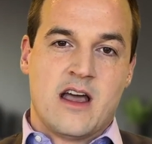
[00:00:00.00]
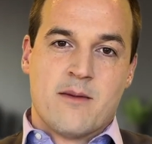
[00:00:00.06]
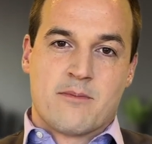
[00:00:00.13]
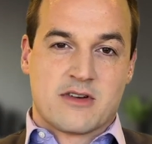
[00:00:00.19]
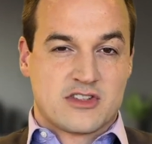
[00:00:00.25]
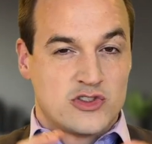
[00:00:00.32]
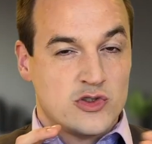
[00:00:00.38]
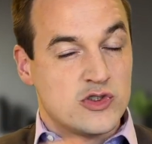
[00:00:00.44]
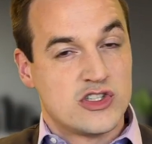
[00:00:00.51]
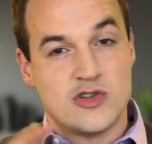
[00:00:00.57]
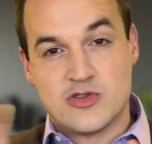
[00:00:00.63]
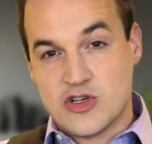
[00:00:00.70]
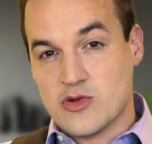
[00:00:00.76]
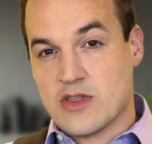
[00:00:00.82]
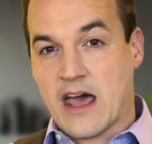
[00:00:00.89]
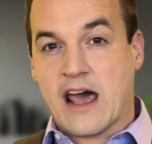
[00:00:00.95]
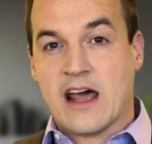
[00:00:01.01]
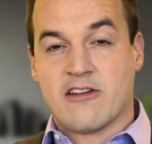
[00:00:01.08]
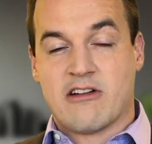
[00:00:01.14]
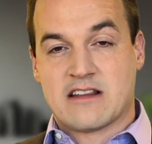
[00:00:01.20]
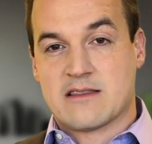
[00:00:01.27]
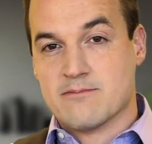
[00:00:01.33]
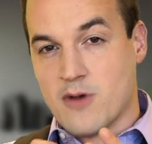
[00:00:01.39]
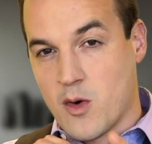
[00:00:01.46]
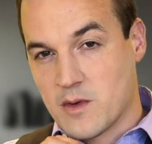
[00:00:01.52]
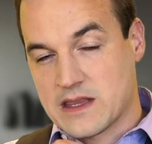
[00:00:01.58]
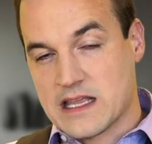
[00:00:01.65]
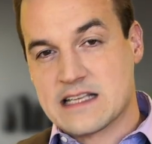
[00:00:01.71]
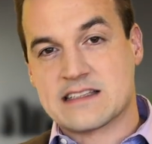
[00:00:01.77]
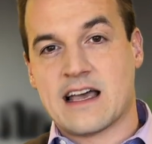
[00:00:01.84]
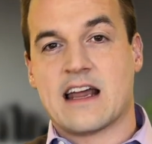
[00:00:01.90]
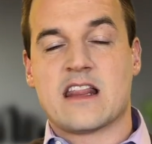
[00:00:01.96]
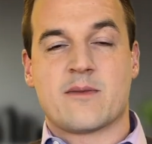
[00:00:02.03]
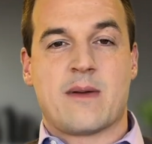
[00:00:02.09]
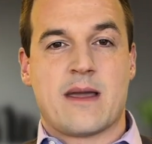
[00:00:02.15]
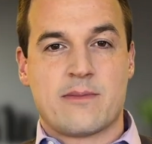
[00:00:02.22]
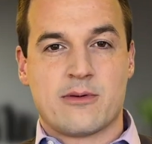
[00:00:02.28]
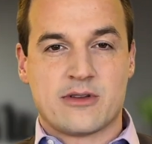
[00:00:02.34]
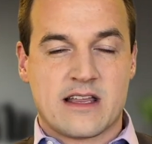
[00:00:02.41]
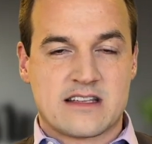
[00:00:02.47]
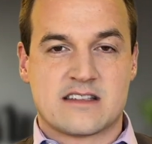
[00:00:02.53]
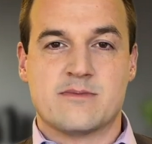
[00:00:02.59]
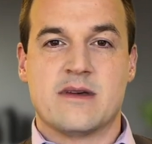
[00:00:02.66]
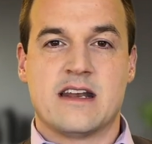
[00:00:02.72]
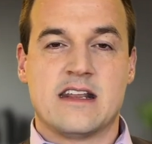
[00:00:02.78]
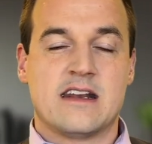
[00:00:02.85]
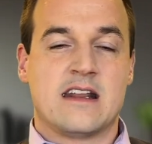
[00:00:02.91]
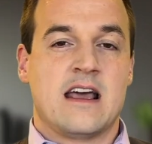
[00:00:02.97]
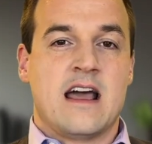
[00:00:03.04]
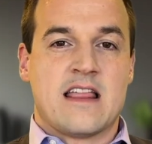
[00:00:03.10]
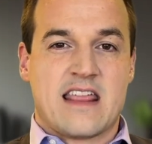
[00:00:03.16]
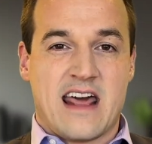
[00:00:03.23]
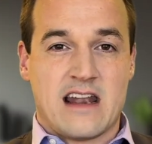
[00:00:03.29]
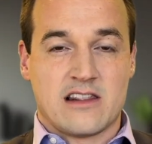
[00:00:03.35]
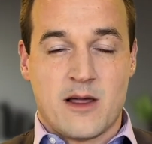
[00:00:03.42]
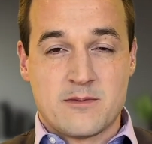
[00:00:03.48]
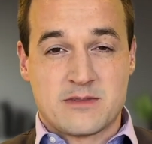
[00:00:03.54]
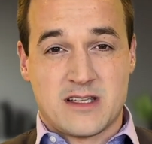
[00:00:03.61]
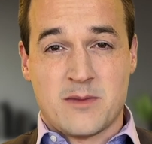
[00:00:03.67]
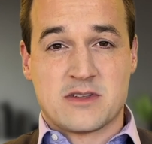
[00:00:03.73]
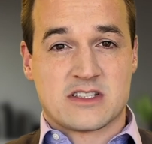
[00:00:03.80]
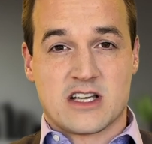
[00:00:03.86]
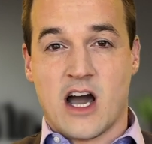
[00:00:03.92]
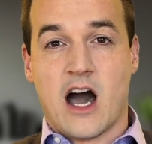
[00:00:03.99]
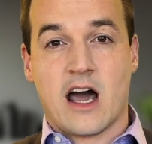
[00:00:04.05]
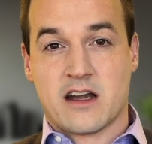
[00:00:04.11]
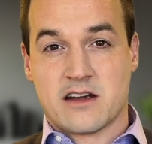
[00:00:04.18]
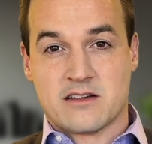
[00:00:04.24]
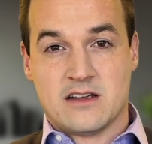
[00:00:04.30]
But as soon as you do that, right, the moment they sign the paper and that's submitted, that lump sum is gone.